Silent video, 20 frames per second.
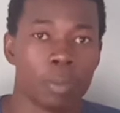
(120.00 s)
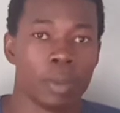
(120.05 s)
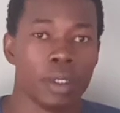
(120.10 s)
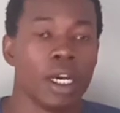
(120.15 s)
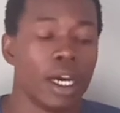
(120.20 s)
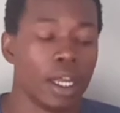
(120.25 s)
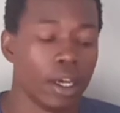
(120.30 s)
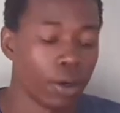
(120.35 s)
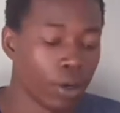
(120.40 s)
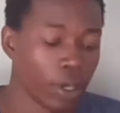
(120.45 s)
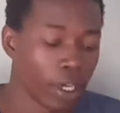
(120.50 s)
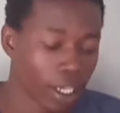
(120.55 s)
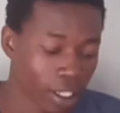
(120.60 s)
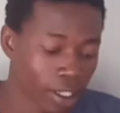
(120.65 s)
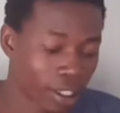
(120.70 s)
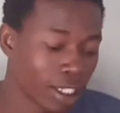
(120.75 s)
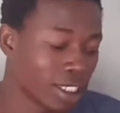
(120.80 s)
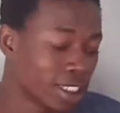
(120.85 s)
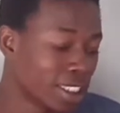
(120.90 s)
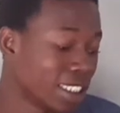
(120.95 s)
piano. Like
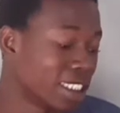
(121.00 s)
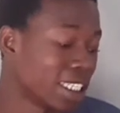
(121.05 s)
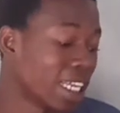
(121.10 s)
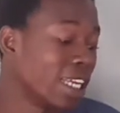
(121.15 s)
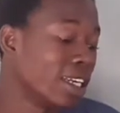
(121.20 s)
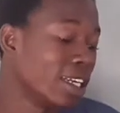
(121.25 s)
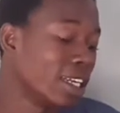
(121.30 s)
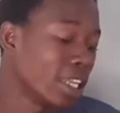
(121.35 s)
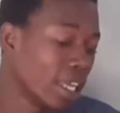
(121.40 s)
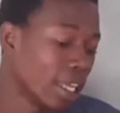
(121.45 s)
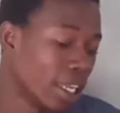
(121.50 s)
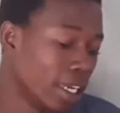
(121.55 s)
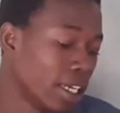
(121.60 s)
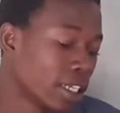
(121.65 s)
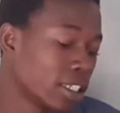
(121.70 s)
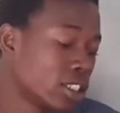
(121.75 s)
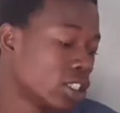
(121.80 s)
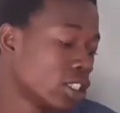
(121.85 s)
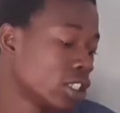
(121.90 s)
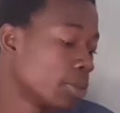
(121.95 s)
this is an
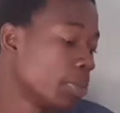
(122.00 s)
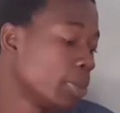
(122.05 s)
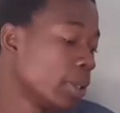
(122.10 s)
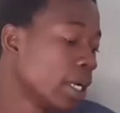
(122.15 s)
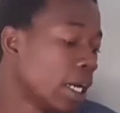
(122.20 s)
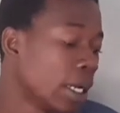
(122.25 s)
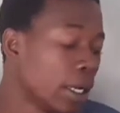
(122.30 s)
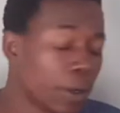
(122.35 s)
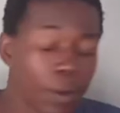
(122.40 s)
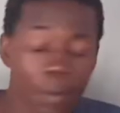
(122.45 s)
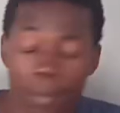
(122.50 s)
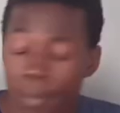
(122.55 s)
electric piano.